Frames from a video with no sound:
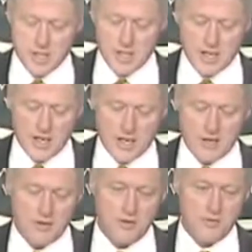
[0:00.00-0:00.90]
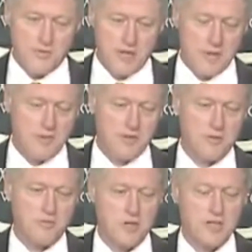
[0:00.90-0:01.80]
I don't know how many of you
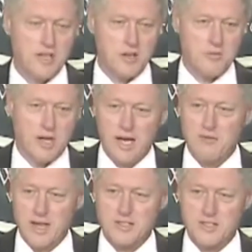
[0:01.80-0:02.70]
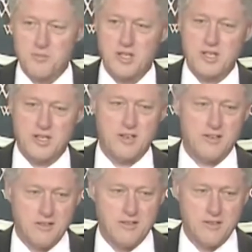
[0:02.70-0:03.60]
have been there, but I've actually been there.
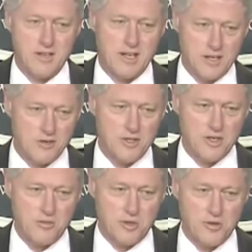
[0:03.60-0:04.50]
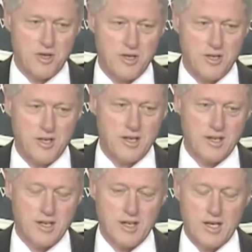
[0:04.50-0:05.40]
I know the community,
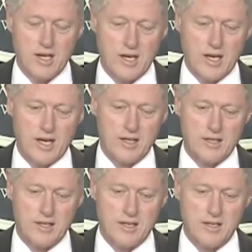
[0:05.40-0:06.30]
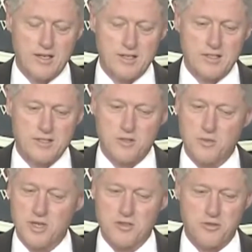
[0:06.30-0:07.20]
and it's a
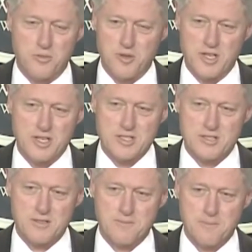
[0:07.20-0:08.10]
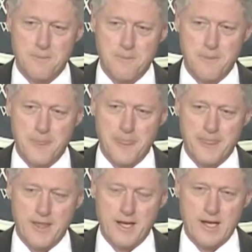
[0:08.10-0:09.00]
wonderful place.
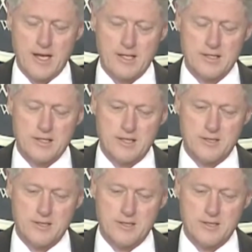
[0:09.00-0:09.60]
And